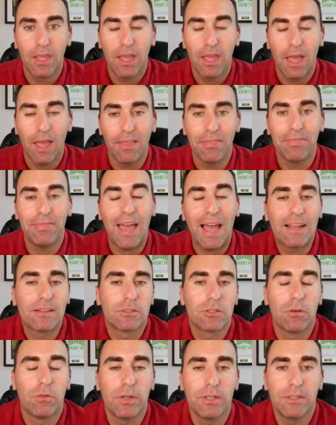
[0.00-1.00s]
That's
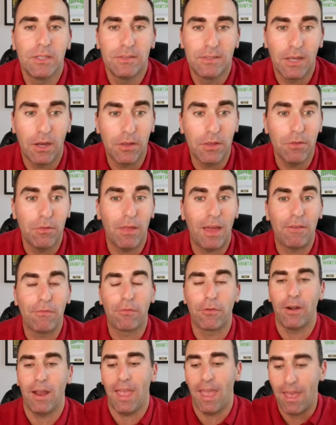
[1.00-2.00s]
going to tell you that for
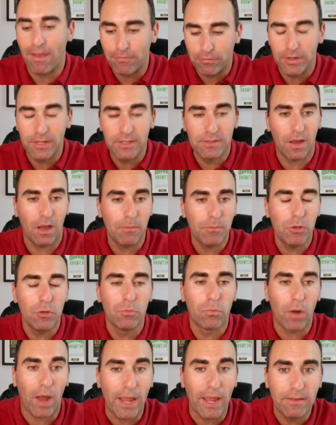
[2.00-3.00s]
every time you
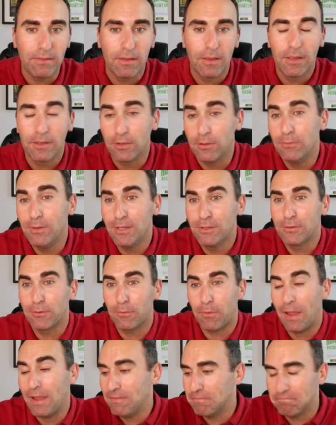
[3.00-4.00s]
write, you need to
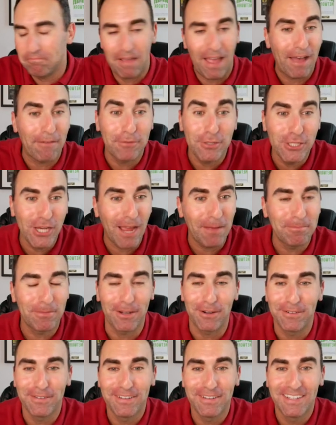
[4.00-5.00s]
write half a chapter
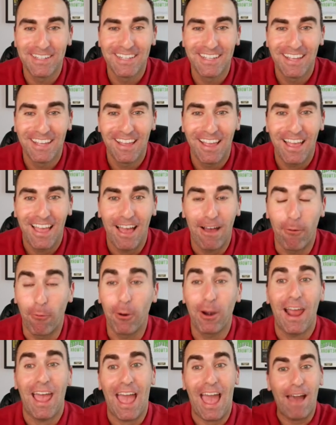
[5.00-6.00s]
or
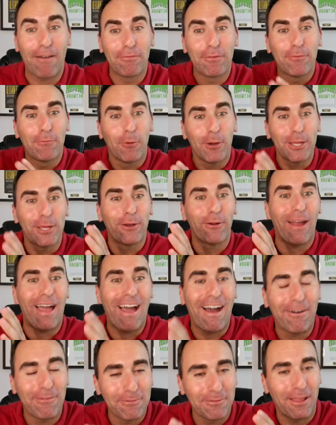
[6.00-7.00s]
half of what your
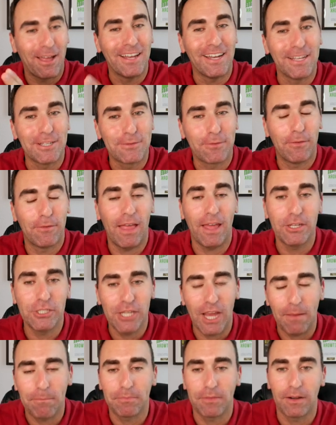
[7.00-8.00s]
outline is for that
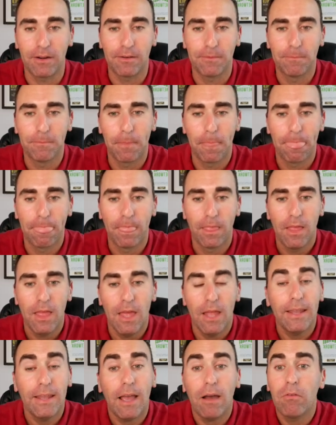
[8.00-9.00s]
chapter.
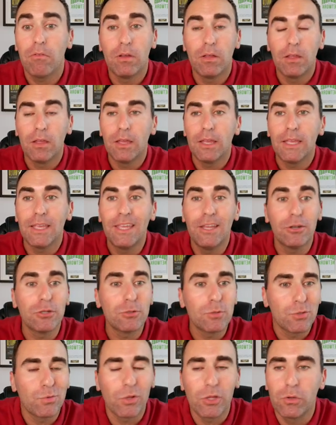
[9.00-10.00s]
Now, here's what's
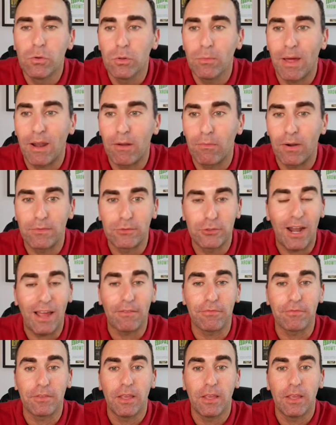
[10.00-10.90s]
really cool about a rough draft.